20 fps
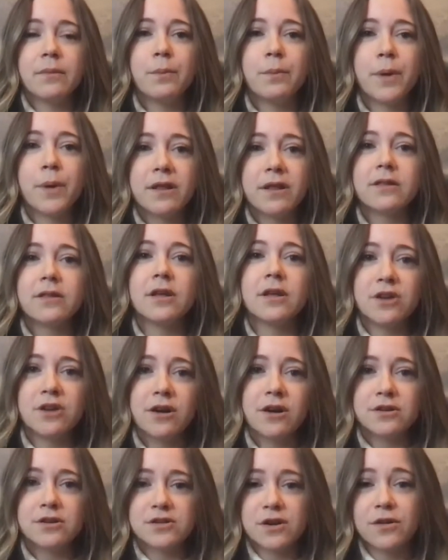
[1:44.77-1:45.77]
but the
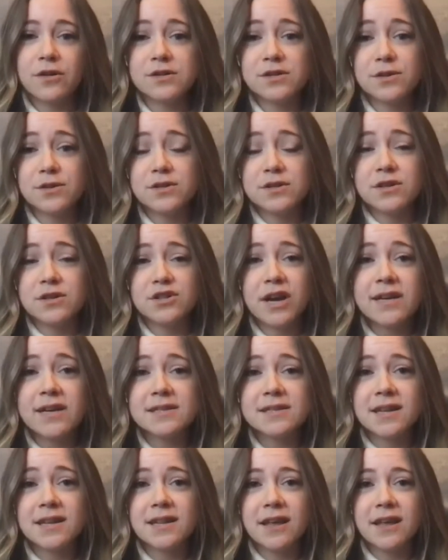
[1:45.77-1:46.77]
doctors also
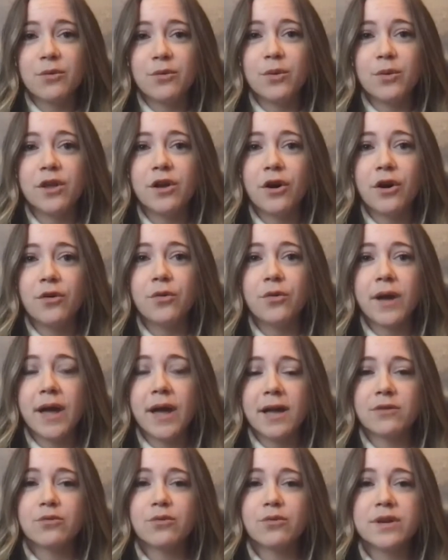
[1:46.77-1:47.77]
suggested that we go
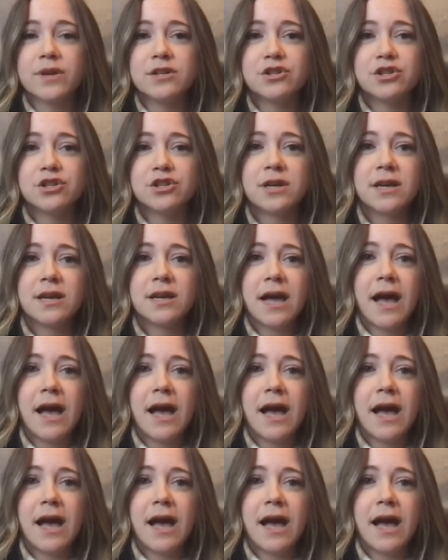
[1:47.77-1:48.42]
and reach